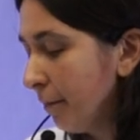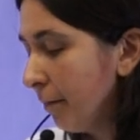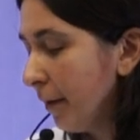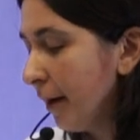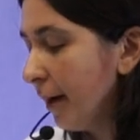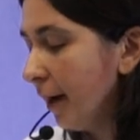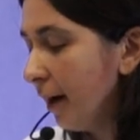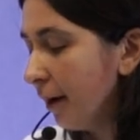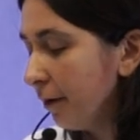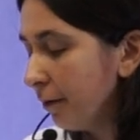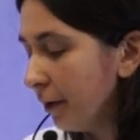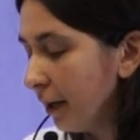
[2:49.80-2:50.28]

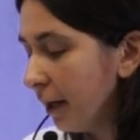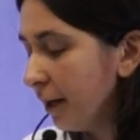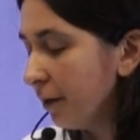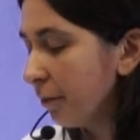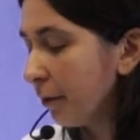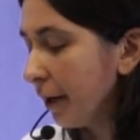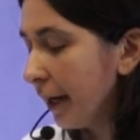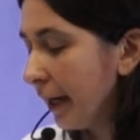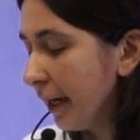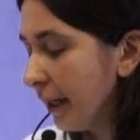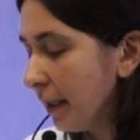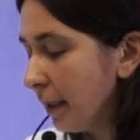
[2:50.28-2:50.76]
My hourly
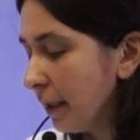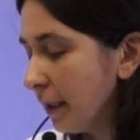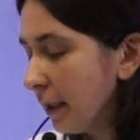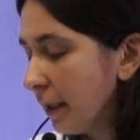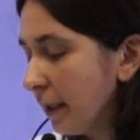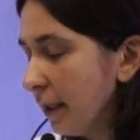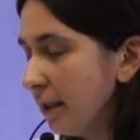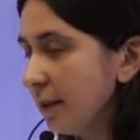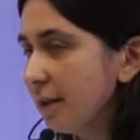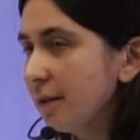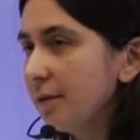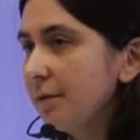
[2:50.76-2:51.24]
rate
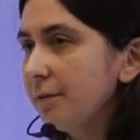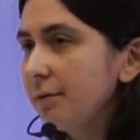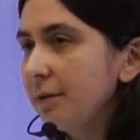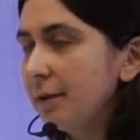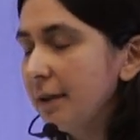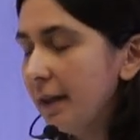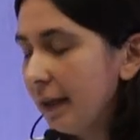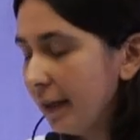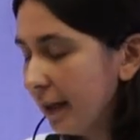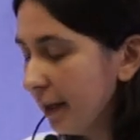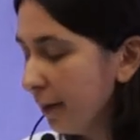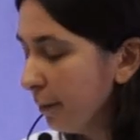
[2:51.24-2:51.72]
is
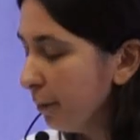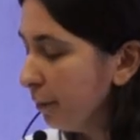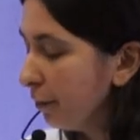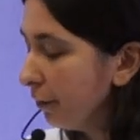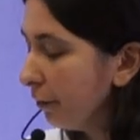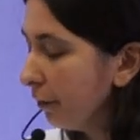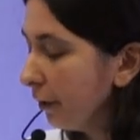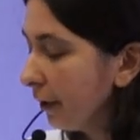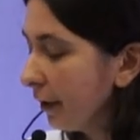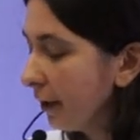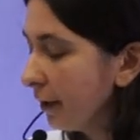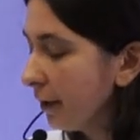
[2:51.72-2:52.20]
of
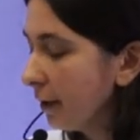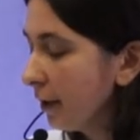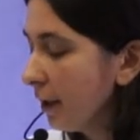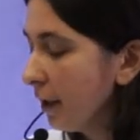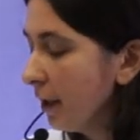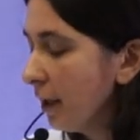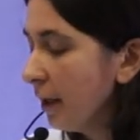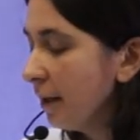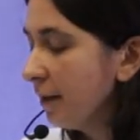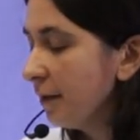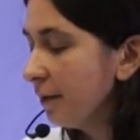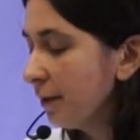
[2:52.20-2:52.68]

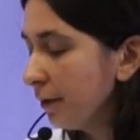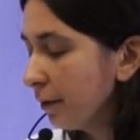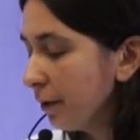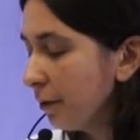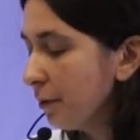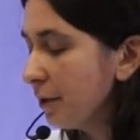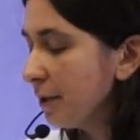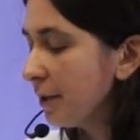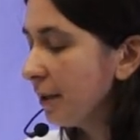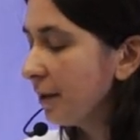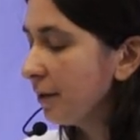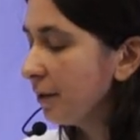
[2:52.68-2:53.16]

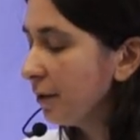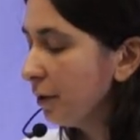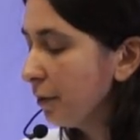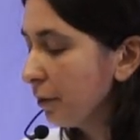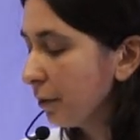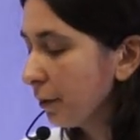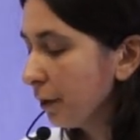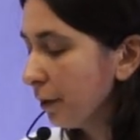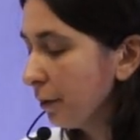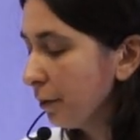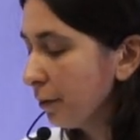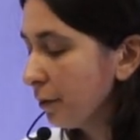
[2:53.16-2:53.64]
9.06
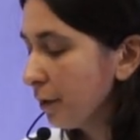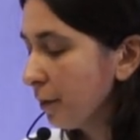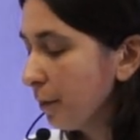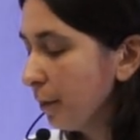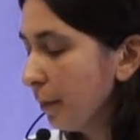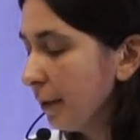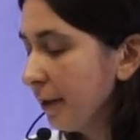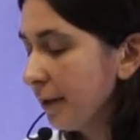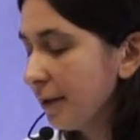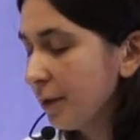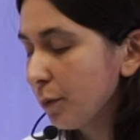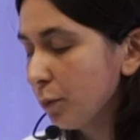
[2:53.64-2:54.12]
euros
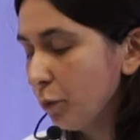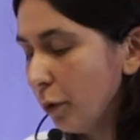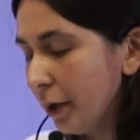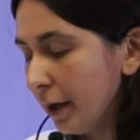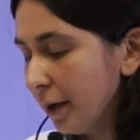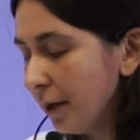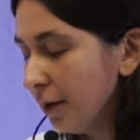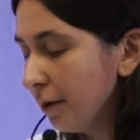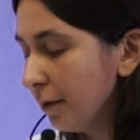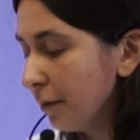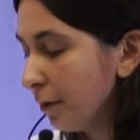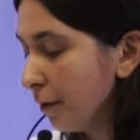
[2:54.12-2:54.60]
plus
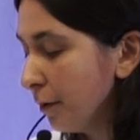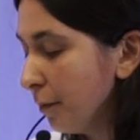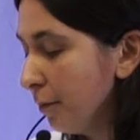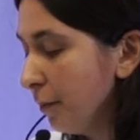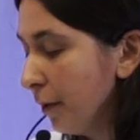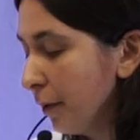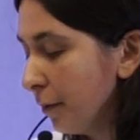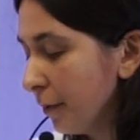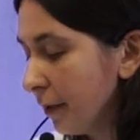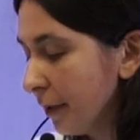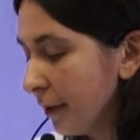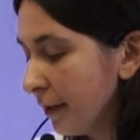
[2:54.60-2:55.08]
1 euro
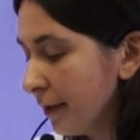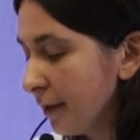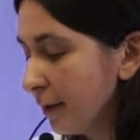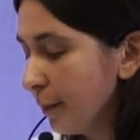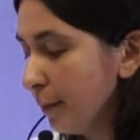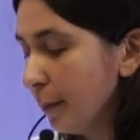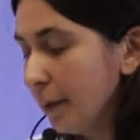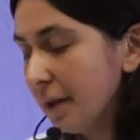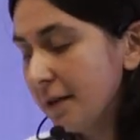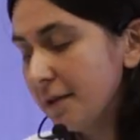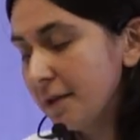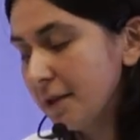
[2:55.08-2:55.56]
bonus
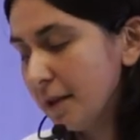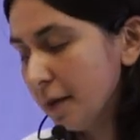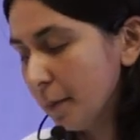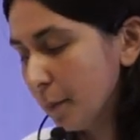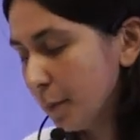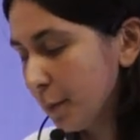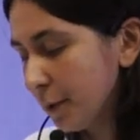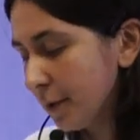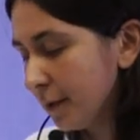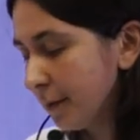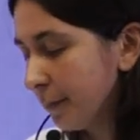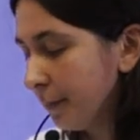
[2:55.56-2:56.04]
plus
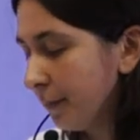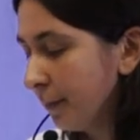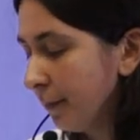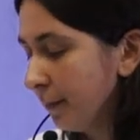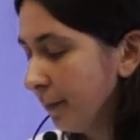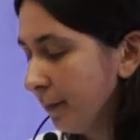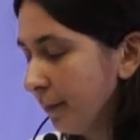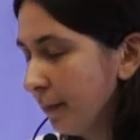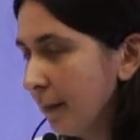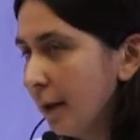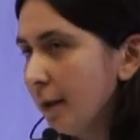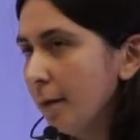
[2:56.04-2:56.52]
tips.
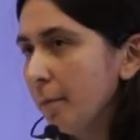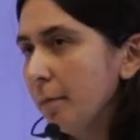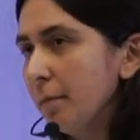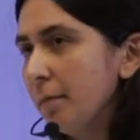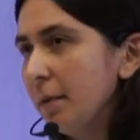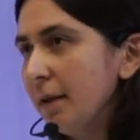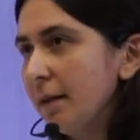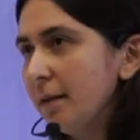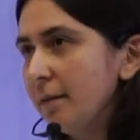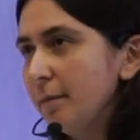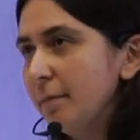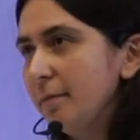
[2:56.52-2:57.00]

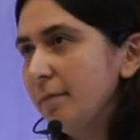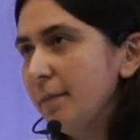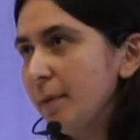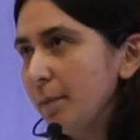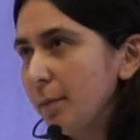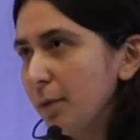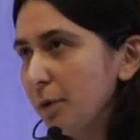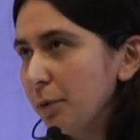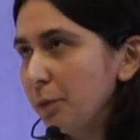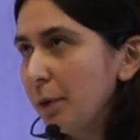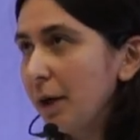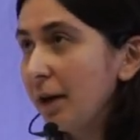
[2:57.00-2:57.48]
But
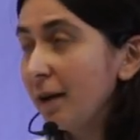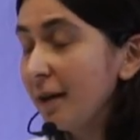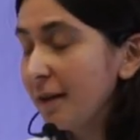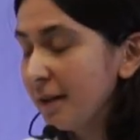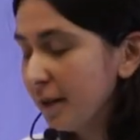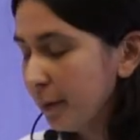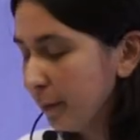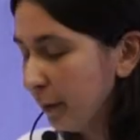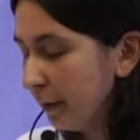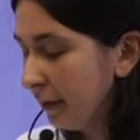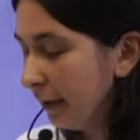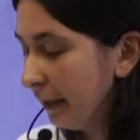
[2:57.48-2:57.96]
people rarely
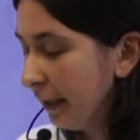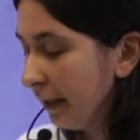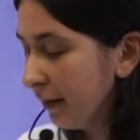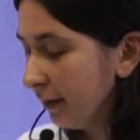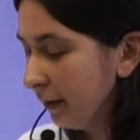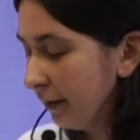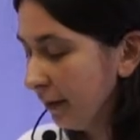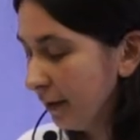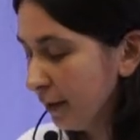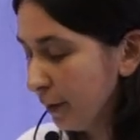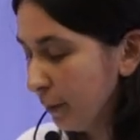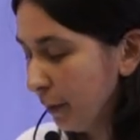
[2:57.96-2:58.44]
tip in the
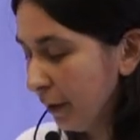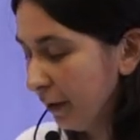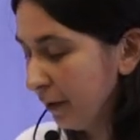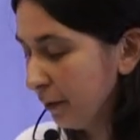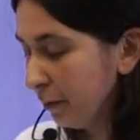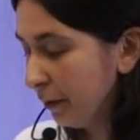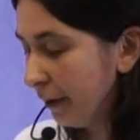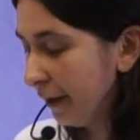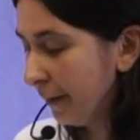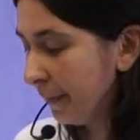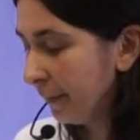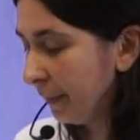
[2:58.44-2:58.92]
Netherlands, by
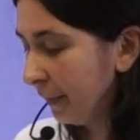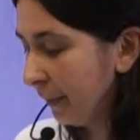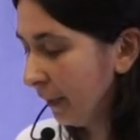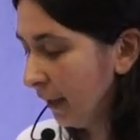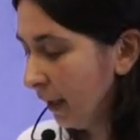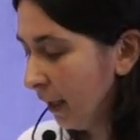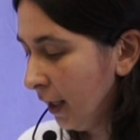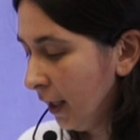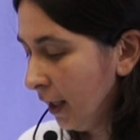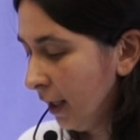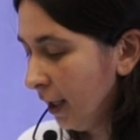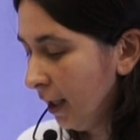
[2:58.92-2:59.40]
the way.
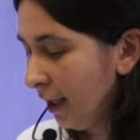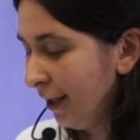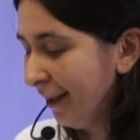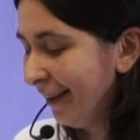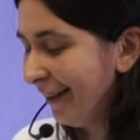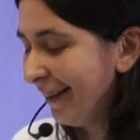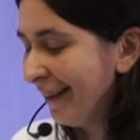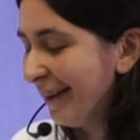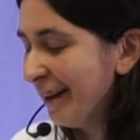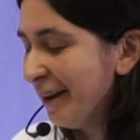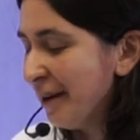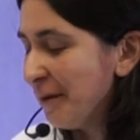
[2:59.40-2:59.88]

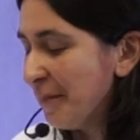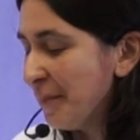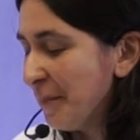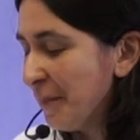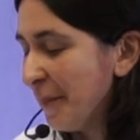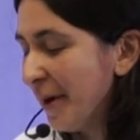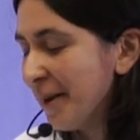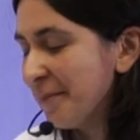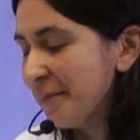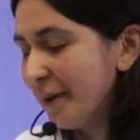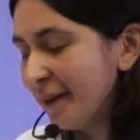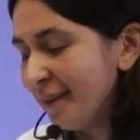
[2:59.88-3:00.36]

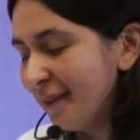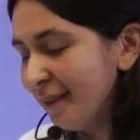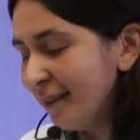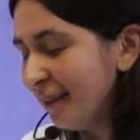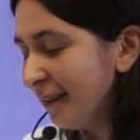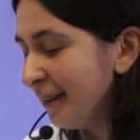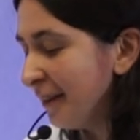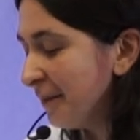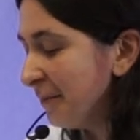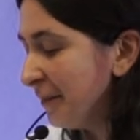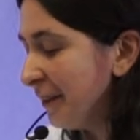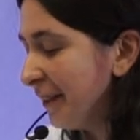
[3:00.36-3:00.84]
My
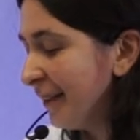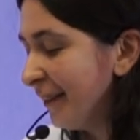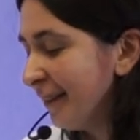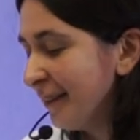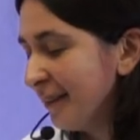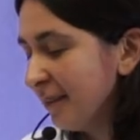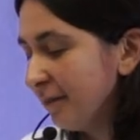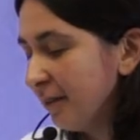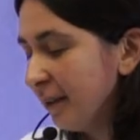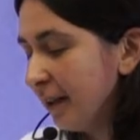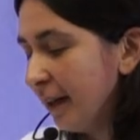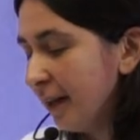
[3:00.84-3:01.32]
monthly limit
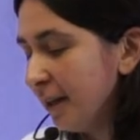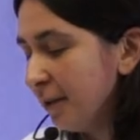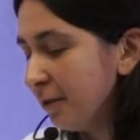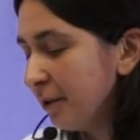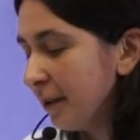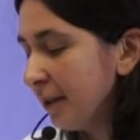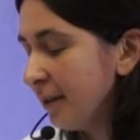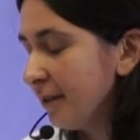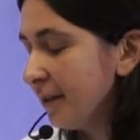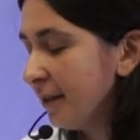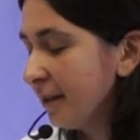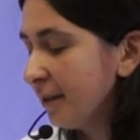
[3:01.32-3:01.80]
is of
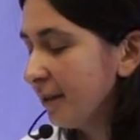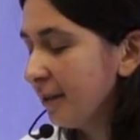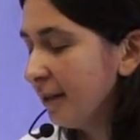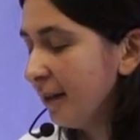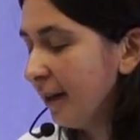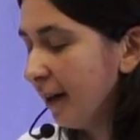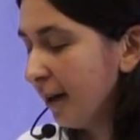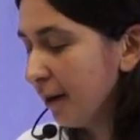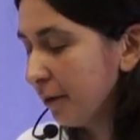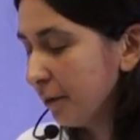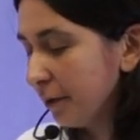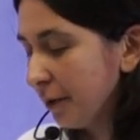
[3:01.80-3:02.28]

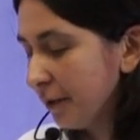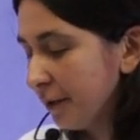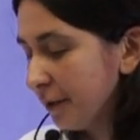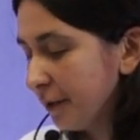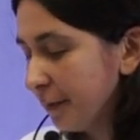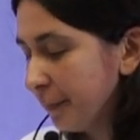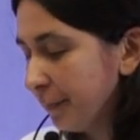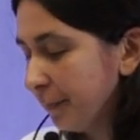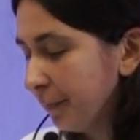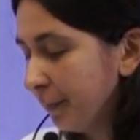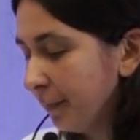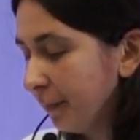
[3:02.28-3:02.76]
160
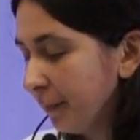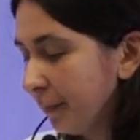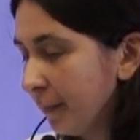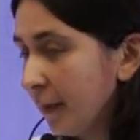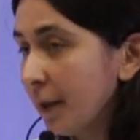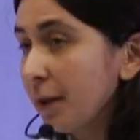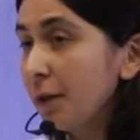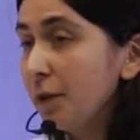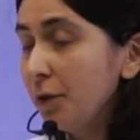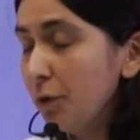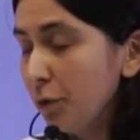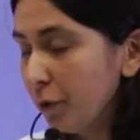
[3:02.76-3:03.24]
hours.
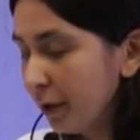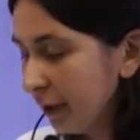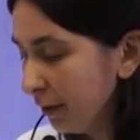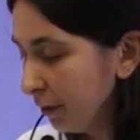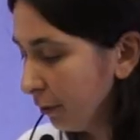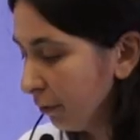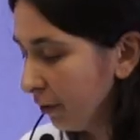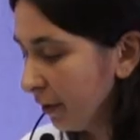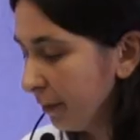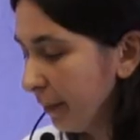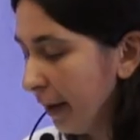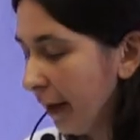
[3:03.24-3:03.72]
You can
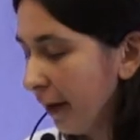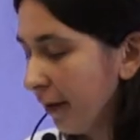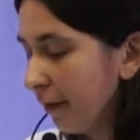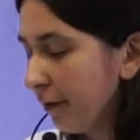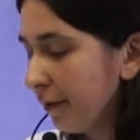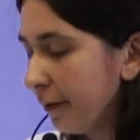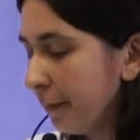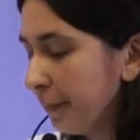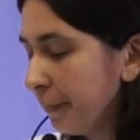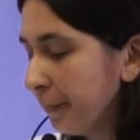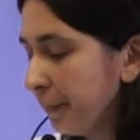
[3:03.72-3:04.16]
do the math.